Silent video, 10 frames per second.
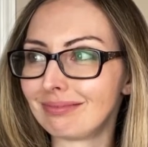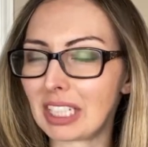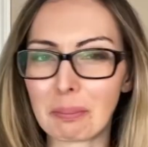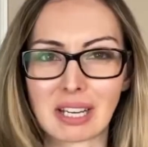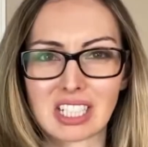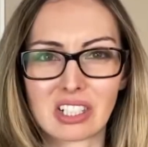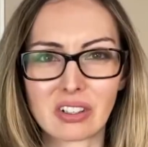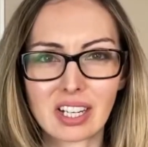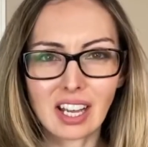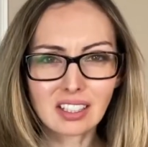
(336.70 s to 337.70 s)

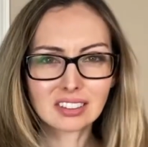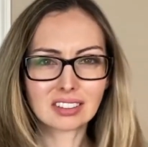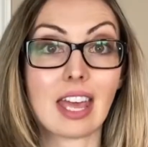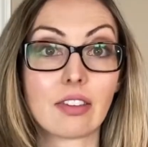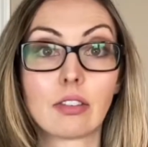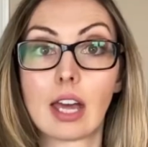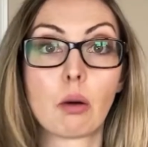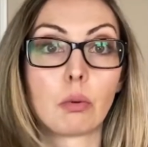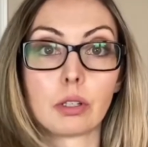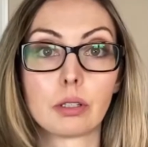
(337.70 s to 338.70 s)
bacteria, and that
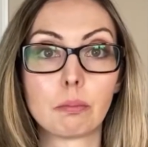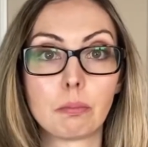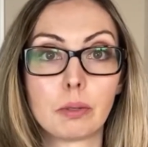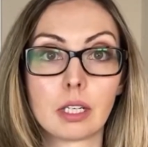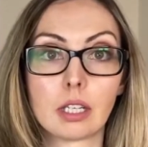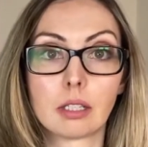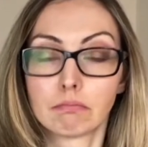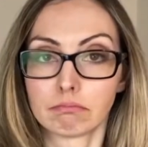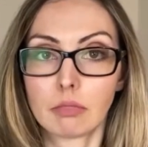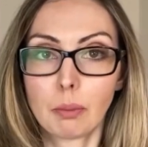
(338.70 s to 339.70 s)
would be
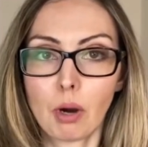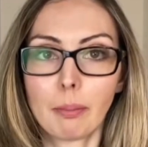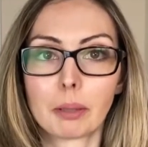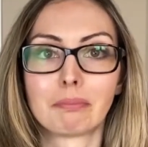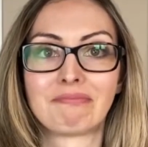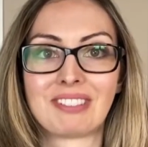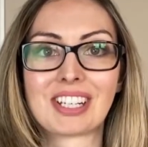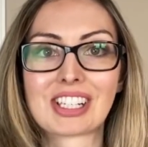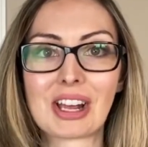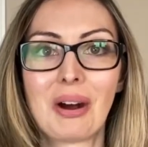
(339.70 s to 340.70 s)
a problem.
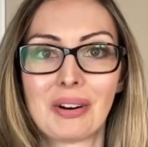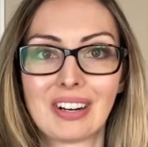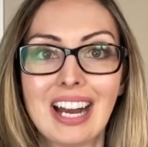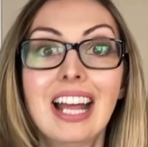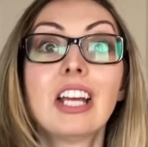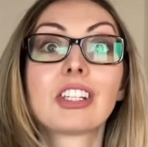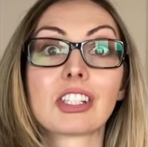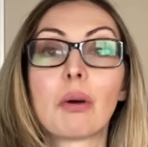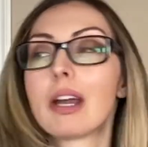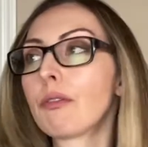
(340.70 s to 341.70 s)

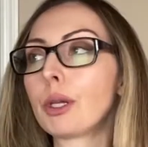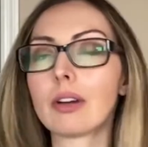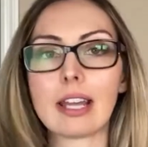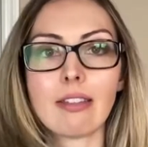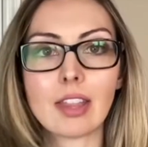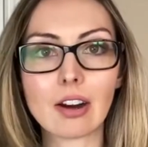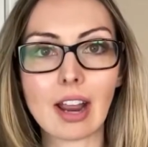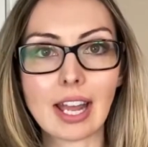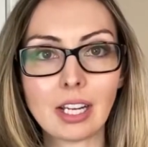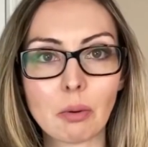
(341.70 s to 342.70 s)
So if they're in there
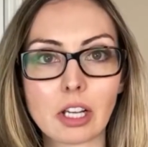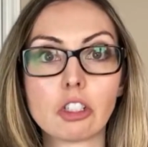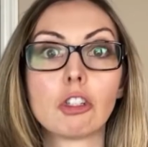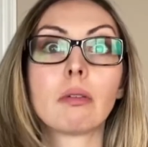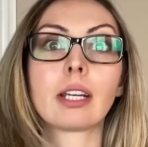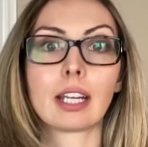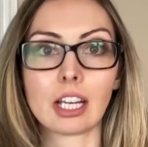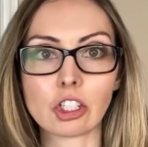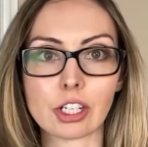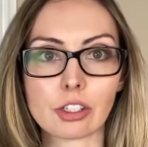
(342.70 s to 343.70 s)
anyway doing an
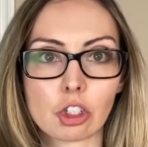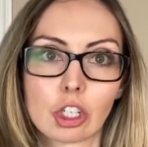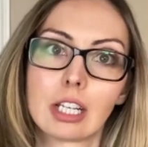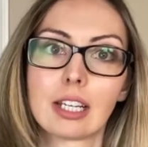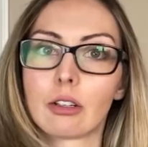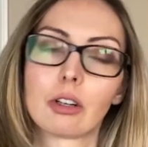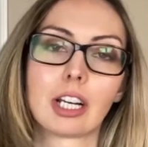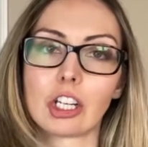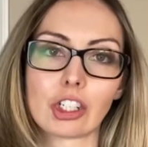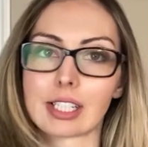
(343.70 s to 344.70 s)
HSG or an
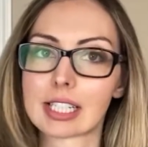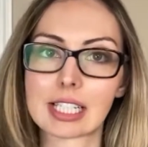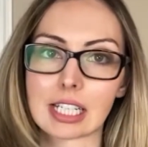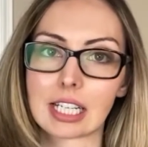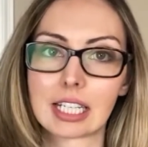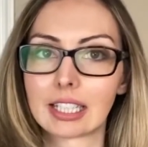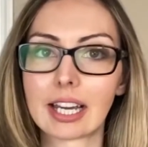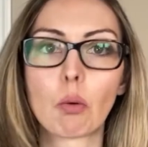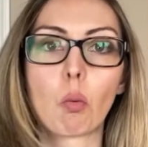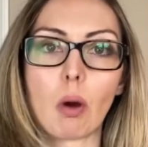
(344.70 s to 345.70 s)
HSC,
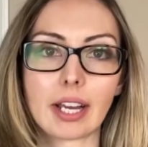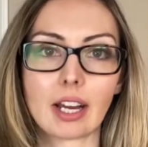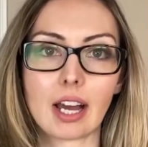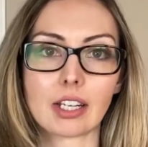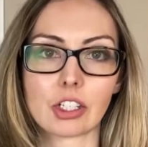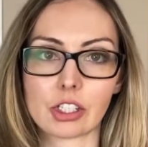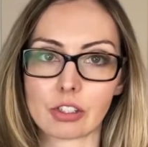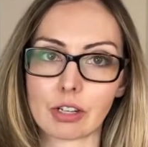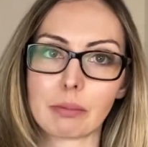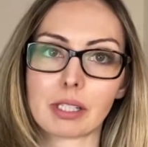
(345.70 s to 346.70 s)
like why not just
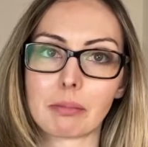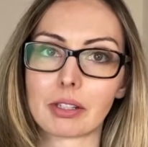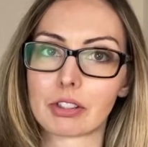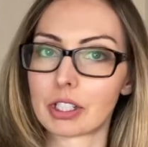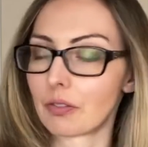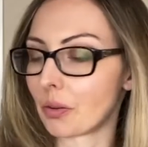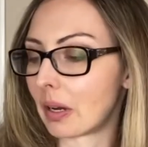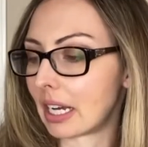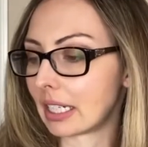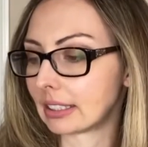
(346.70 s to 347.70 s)
scrape some other stuff
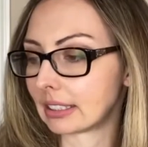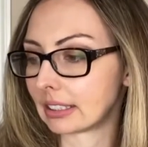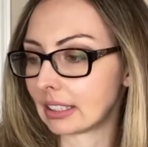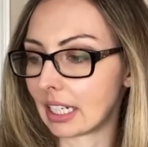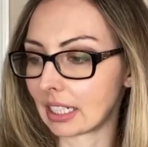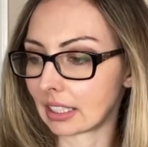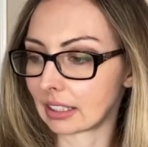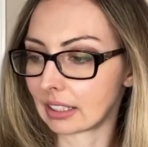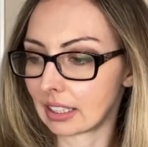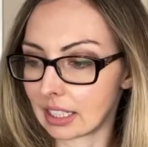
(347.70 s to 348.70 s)
away and
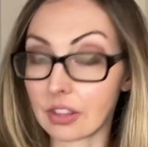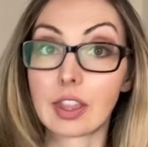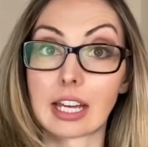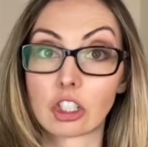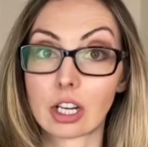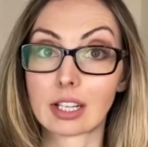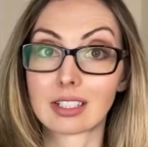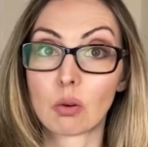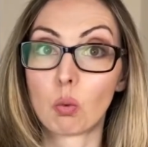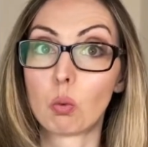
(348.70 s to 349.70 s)
get that checked
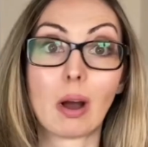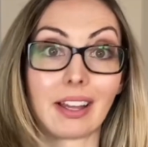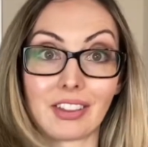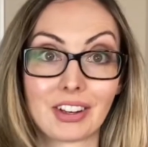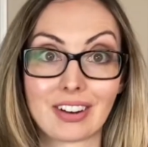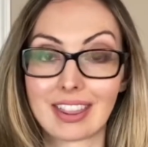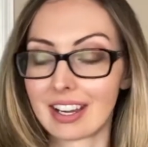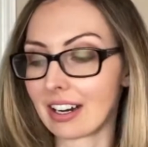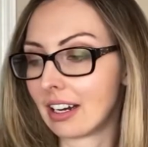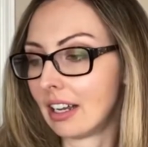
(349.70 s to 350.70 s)
while they're in there.